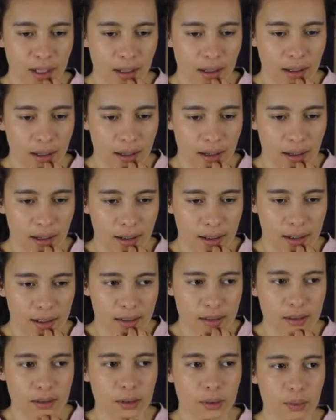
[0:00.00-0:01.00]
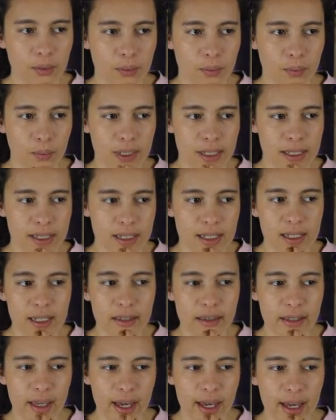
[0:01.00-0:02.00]
And we
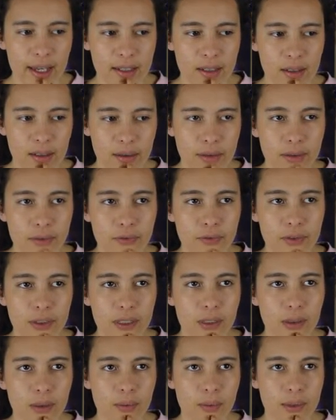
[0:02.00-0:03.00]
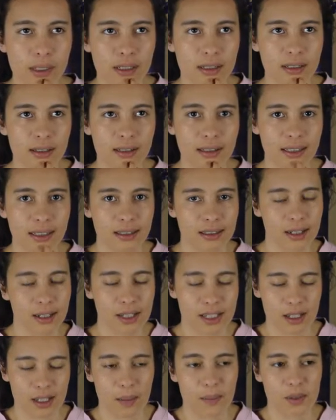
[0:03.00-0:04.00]
see that Luffy, when he
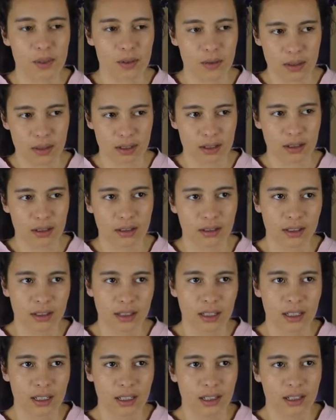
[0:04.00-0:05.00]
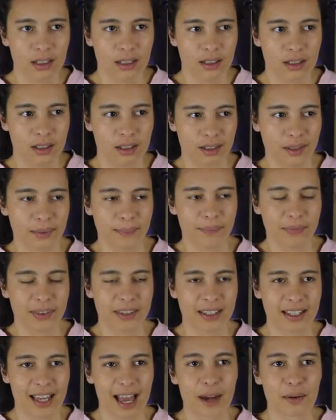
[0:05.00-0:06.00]
gets up to the
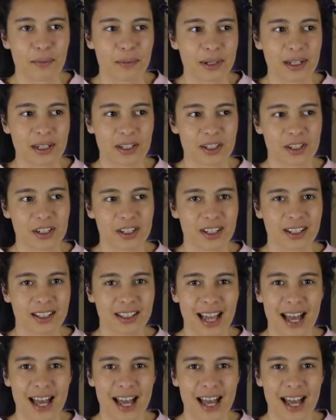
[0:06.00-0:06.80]
carriage,